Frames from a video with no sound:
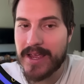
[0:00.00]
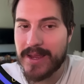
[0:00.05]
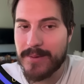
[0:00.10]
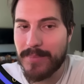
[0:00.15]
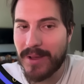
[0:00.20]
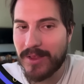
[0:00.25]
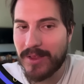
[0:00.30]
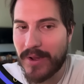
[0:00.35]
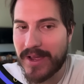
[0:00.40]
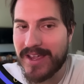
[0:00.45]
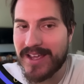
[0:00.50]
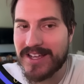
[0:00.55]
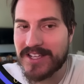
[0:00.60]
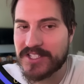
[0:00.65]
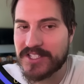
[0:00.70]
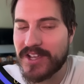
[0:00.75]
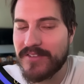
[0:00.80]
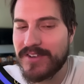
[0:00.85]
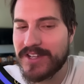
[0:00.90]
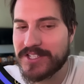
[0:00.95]
And by the way,
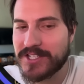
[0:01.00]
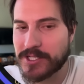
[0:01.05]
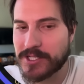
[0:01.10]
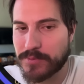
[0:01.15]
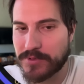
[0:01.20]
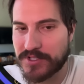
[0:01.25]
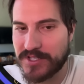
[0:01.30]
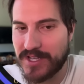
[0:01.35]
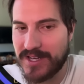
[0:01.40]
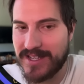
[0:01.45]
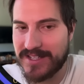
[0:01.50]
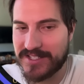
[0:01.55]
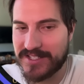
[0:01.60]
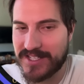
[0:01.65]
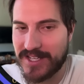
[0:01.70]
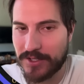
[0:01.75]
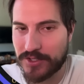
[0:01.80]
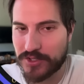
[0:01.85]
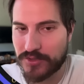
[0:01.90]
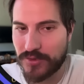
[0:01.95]
76% net
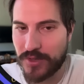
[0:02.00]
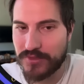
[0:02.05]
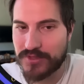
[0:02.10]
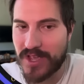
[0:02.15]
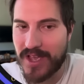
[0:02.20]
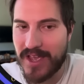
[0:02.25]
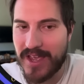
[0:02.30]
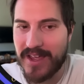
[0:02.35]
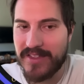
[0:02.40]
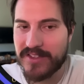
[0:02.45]
sales growth.